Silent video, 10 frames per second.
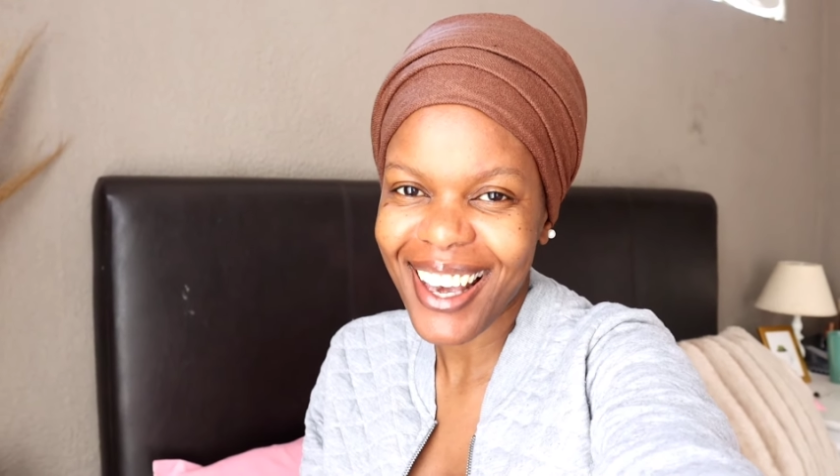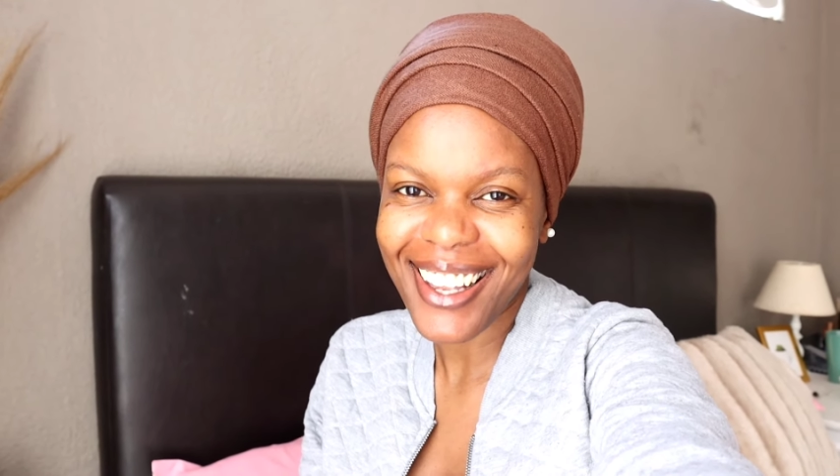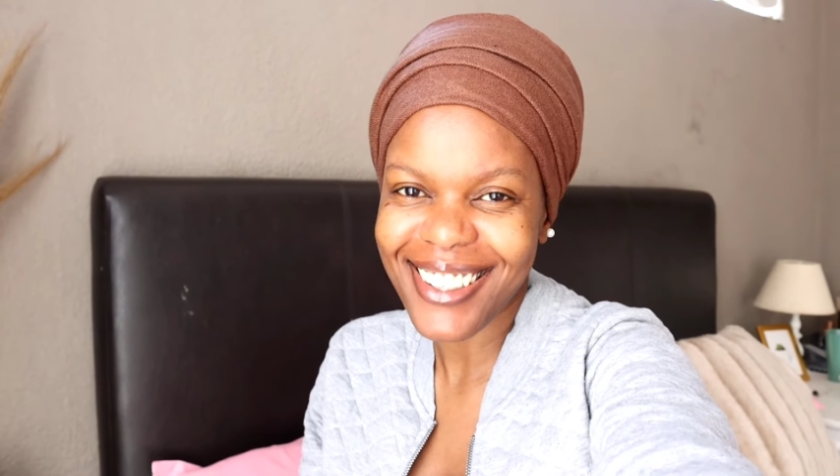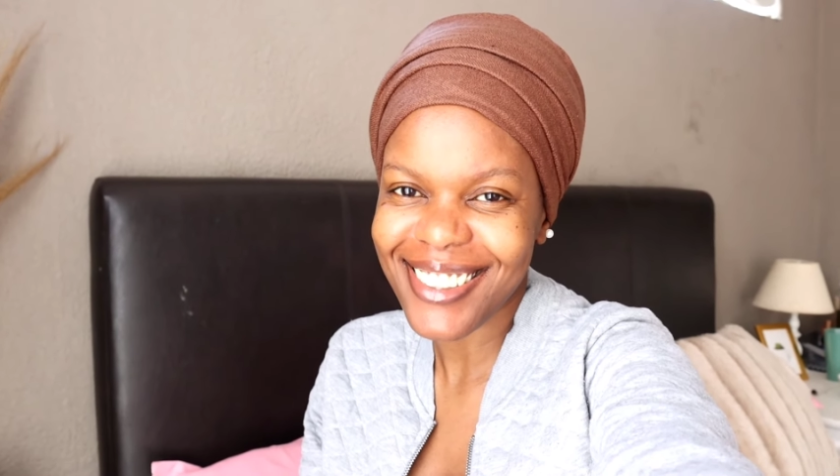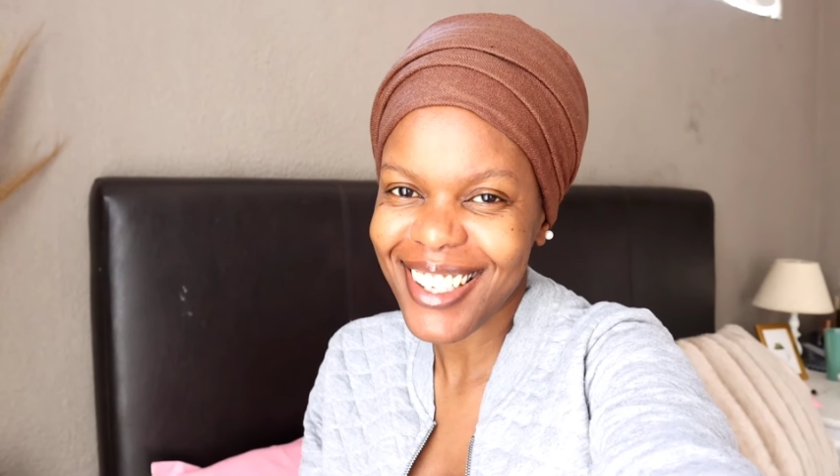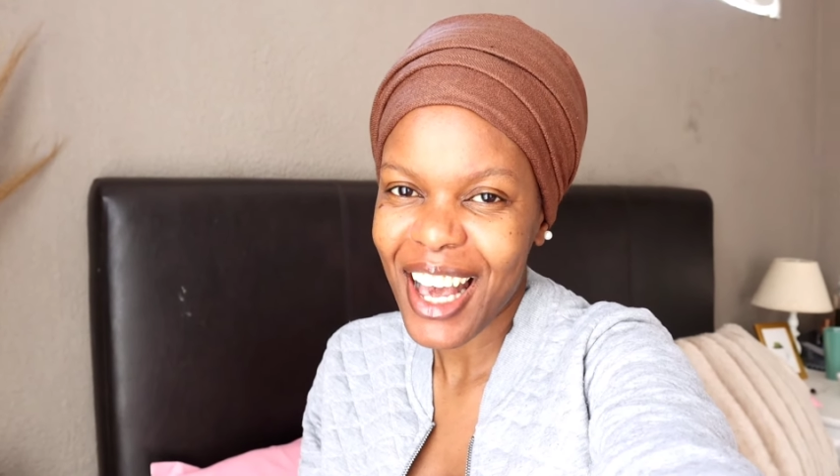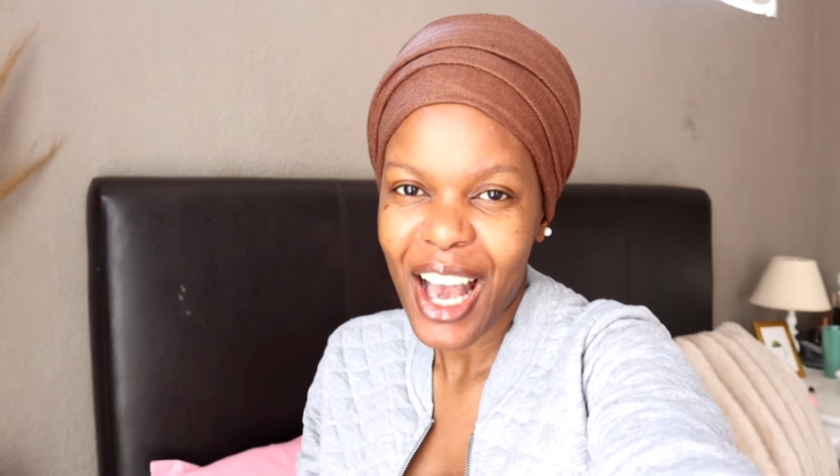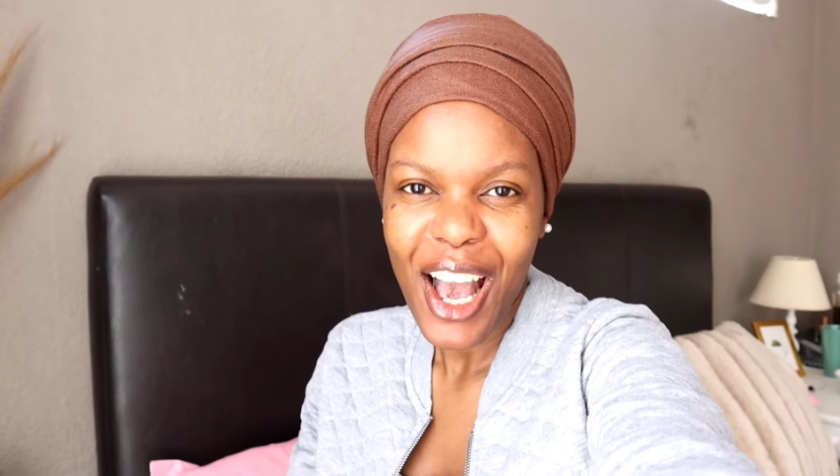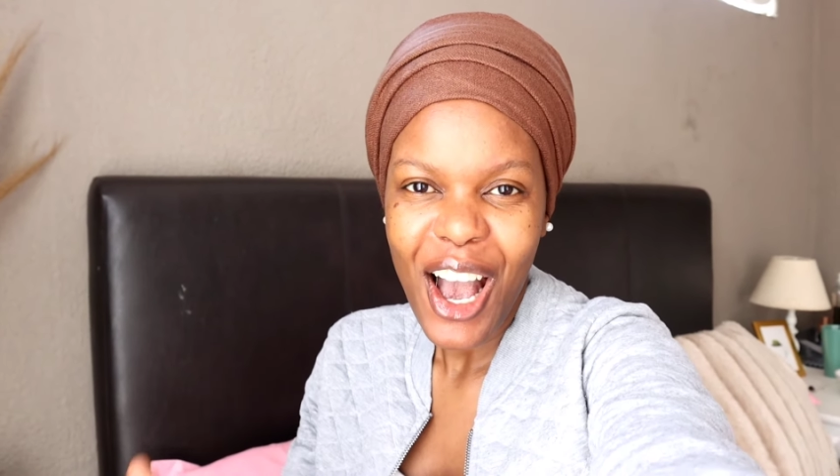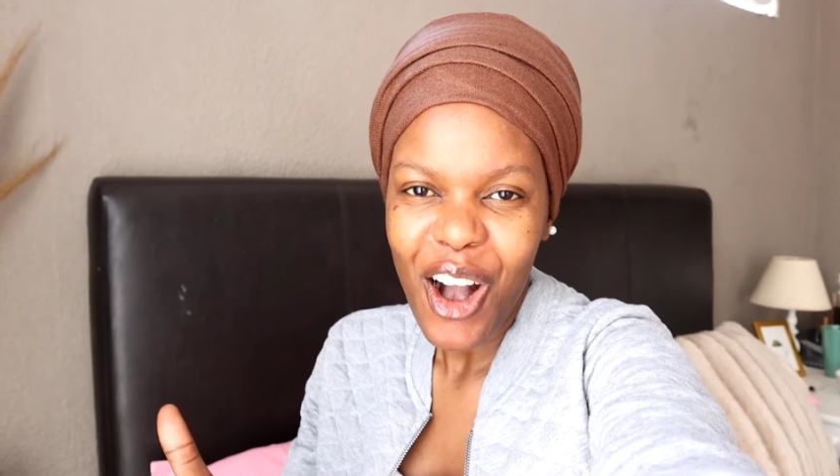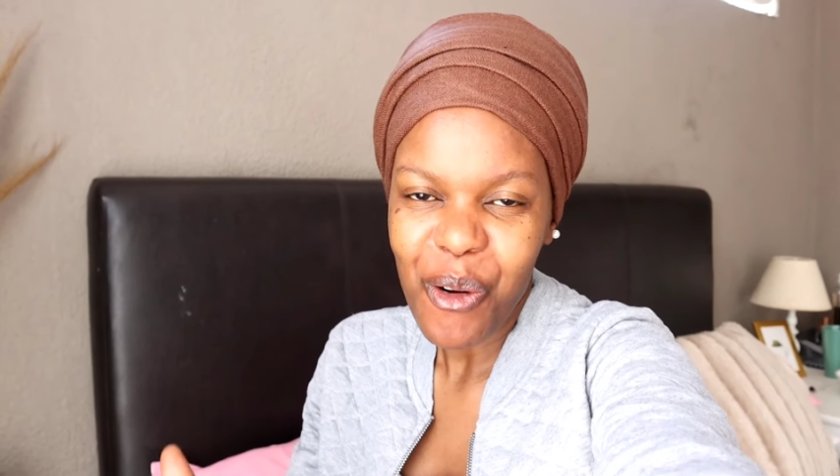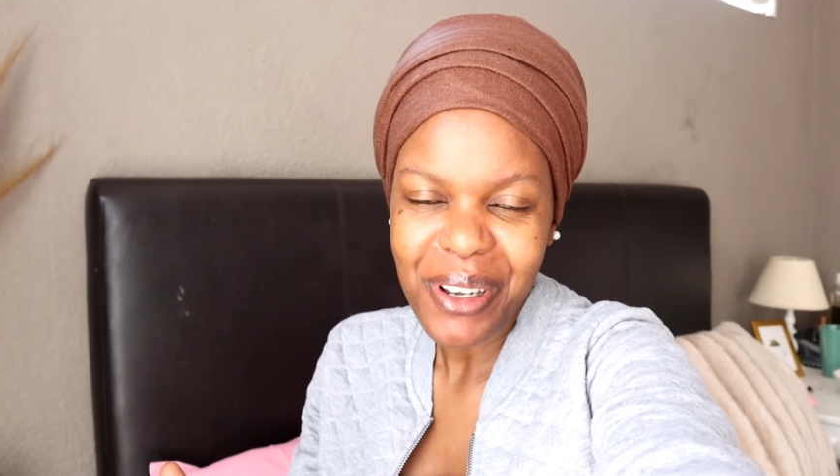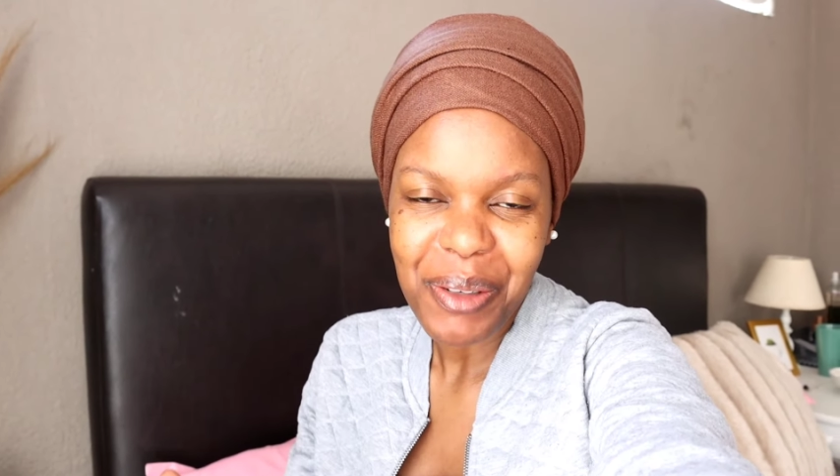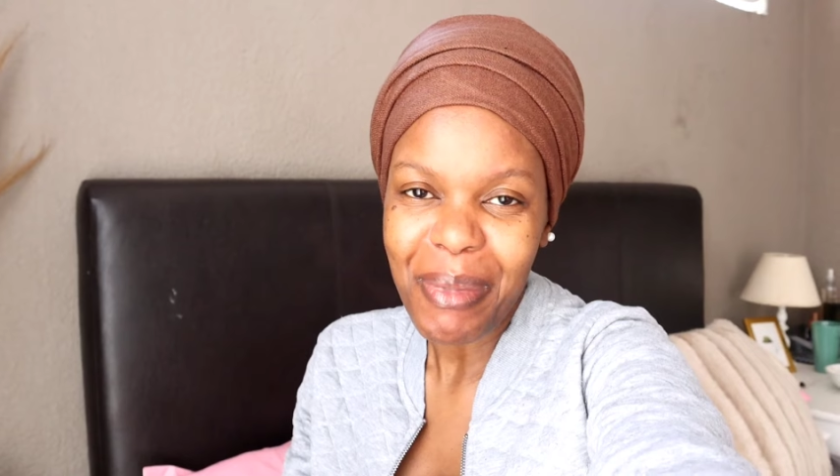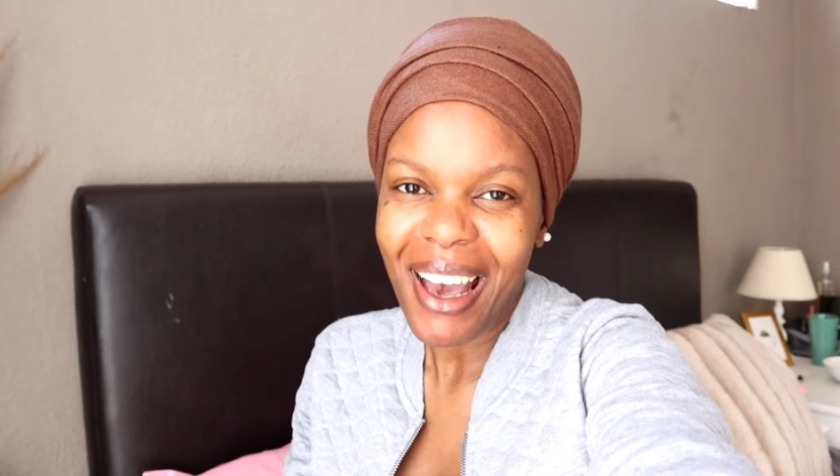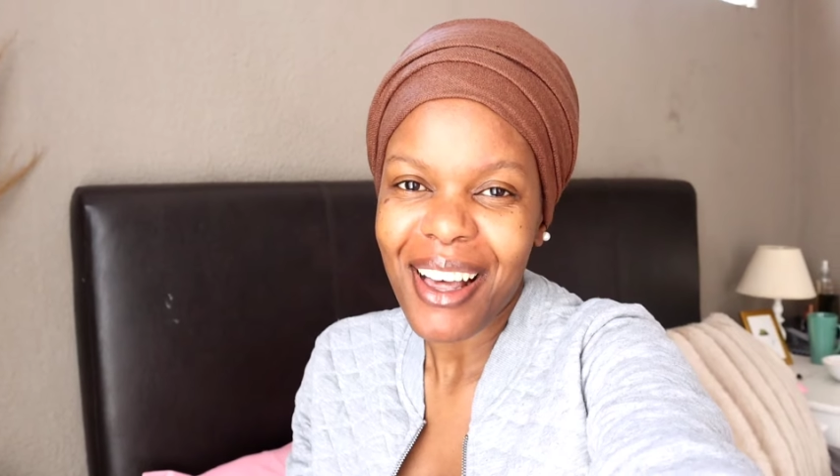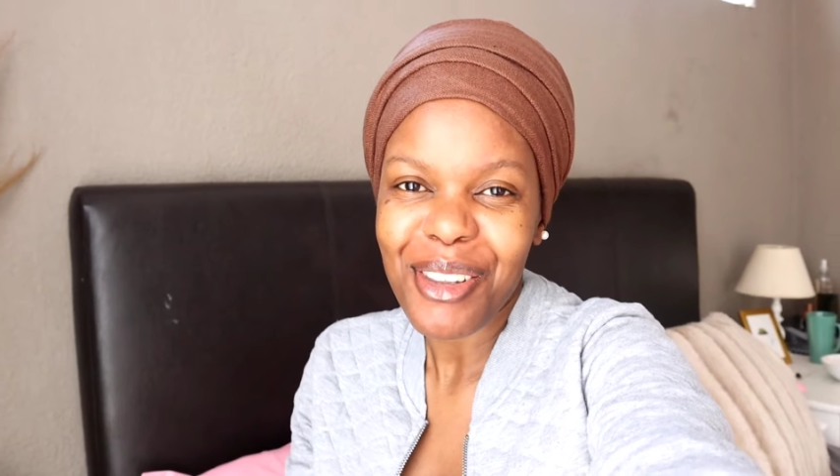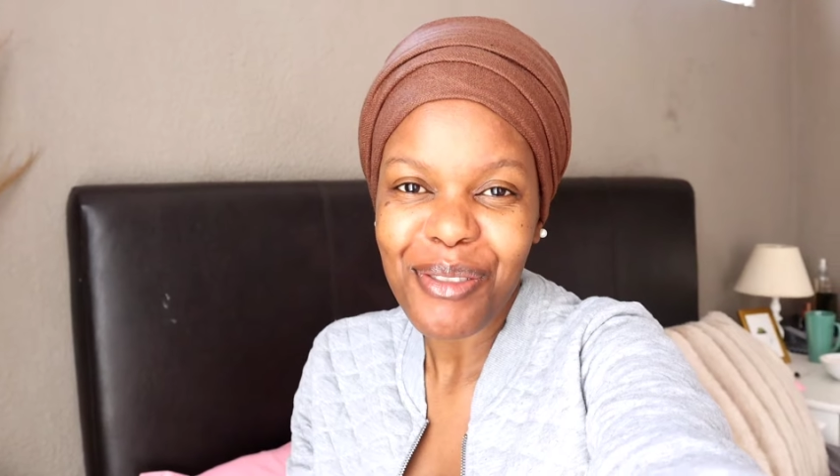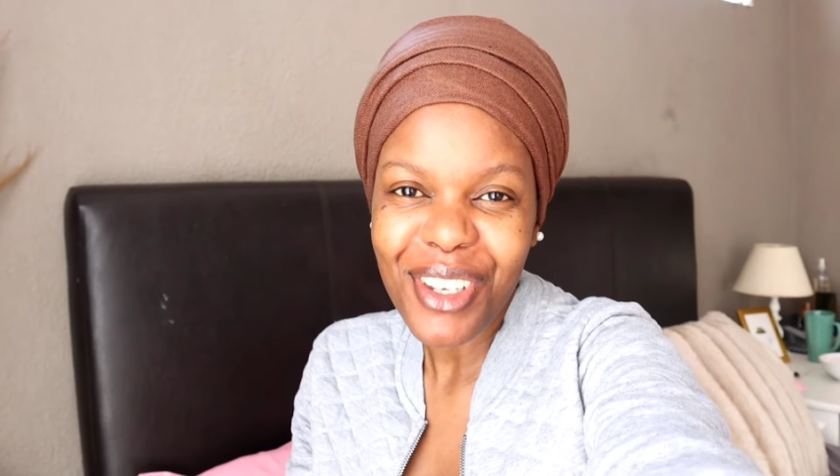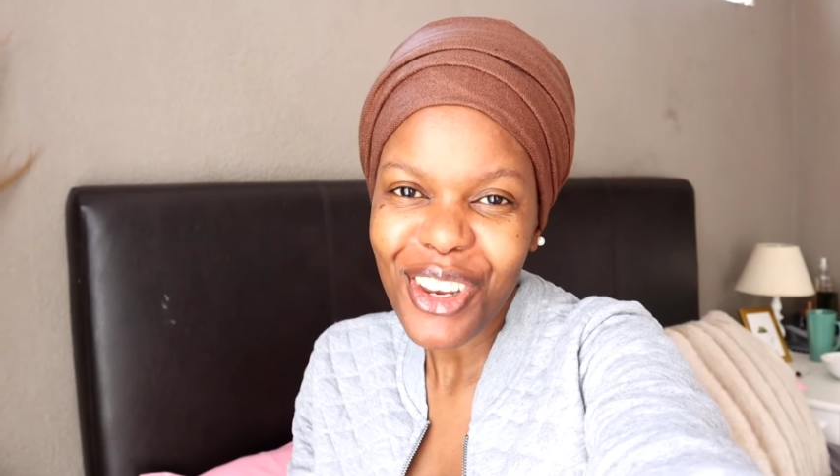and watch my
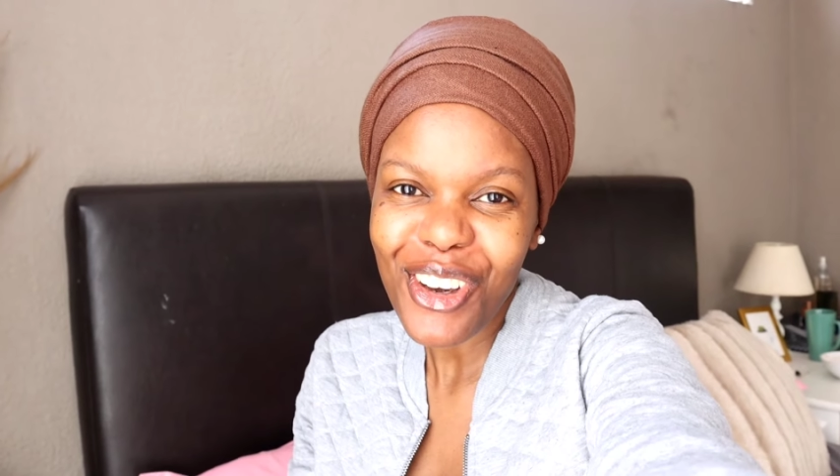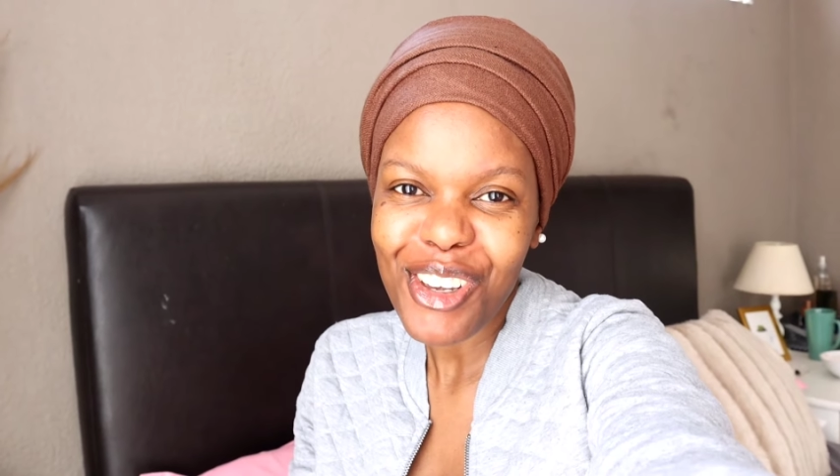other video.